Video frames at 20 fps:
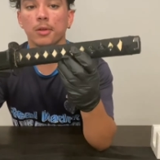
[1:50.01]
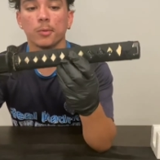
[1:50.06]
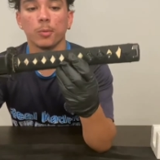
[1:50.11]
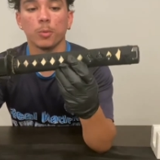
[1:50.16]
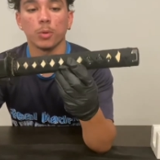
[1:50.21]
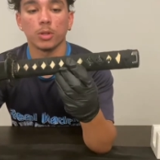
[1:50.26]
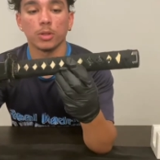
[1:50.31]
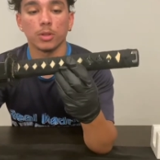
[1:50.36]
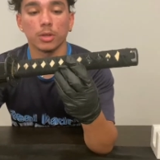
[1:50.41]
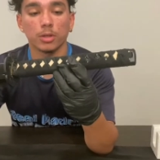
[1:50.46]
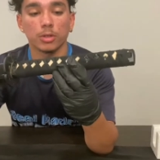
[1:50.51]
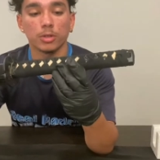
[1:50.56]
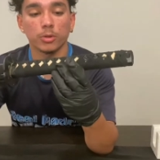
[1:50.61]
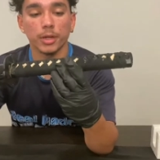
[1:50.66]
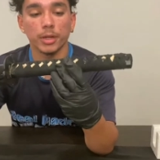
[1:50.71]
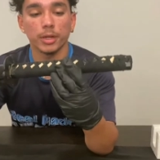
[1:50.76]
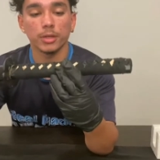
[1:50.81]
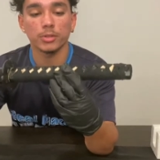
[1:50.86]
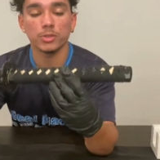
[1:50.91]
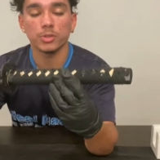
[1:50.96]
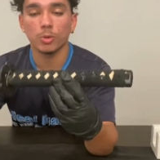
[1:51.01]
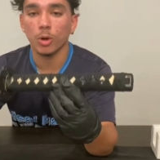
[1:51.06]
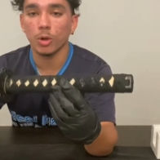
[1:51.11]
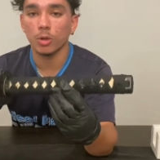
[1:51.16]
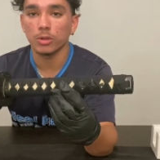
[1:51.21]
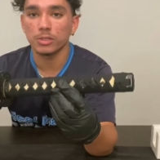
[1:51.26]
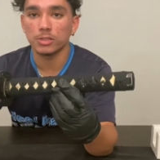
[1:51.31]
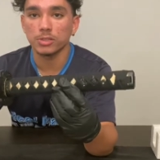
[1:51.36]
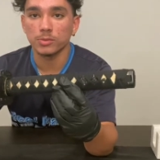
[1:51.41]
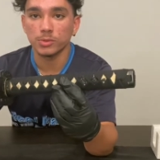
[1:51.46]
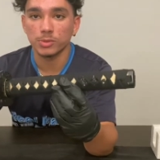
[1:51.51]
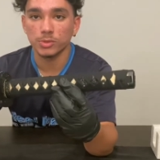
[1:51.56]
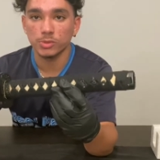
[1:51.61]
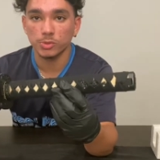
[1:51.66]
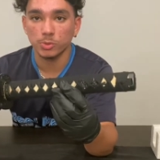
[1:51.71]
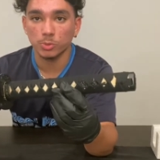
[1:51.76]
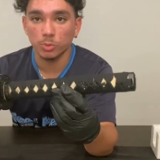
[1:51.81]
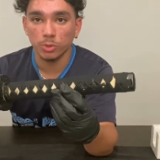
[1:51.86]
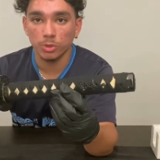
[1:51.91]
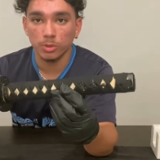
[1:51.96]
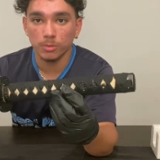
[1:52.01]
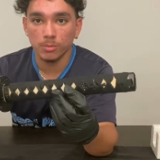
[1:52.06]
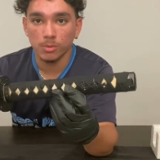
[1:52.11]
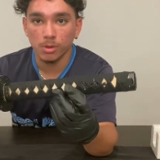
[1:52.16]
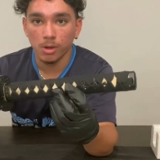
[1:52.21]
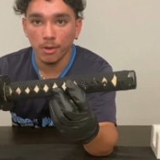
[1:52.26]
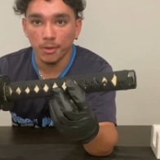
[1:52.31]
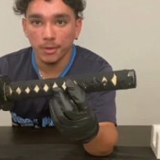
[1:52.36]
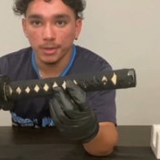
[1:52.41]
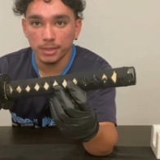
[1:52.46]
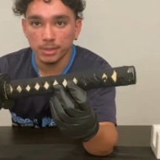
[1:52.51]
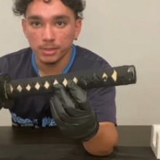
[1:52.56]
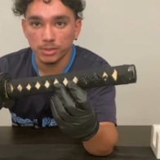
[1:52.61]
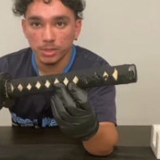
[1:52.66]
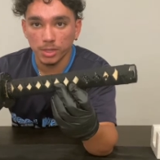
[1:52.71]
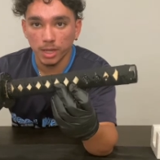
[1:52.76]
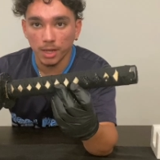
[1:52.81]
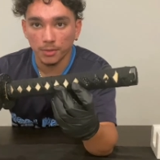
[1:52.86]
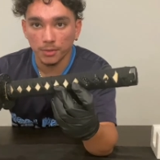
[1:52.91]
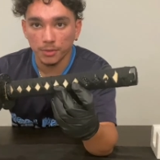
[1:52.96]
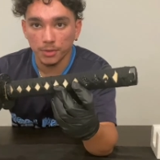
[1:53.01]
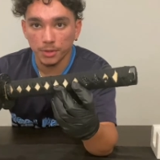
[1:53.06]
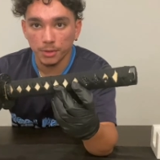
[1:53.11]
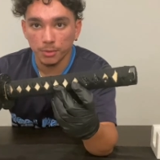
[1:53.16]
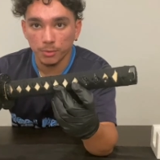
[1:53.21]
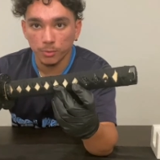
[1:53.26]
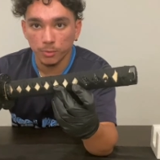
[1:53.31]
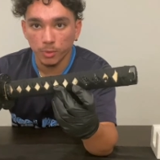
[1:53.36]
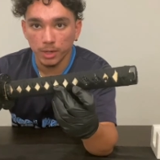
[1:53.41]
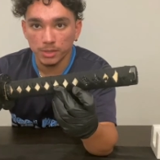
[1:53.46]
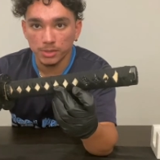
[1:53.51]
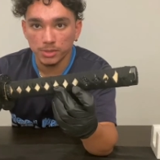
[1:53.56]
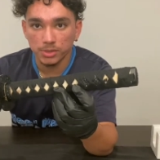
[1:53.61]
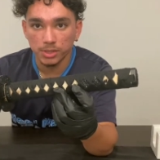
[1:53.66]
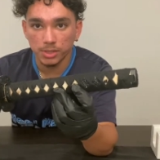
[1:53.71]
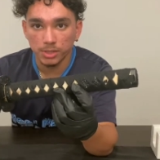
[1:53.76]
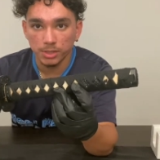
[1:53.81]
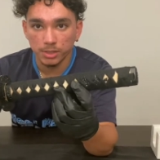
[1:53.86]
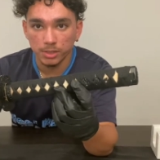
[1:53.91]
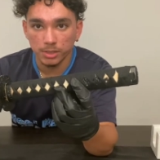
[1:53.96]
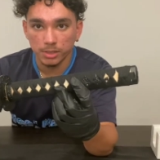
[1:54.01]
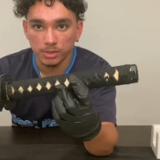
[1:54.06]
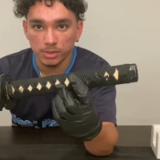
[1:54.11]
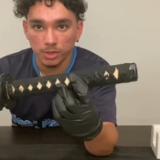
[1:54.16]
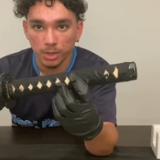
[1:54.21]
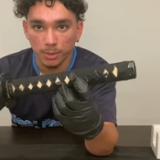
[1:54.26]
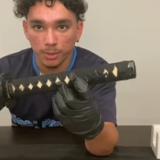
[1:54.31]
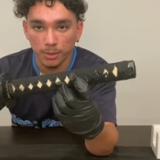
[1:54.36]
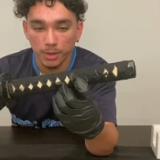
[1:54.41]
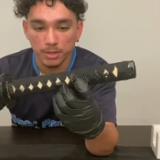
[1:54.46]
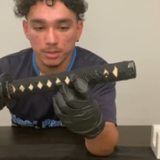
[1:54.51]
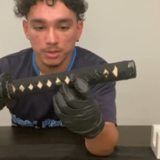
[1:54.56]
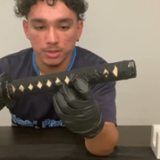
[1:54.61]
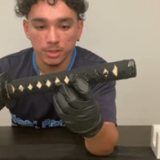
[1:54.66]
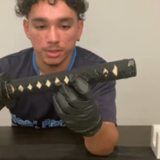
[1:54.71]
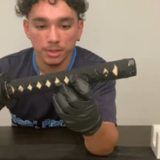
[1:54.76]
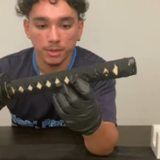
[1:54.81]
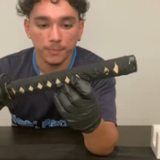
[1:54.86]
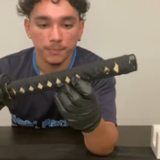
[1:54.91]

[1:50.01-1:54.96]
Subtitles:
one of the greatest qualities of this sword is that the ray skin is authentic.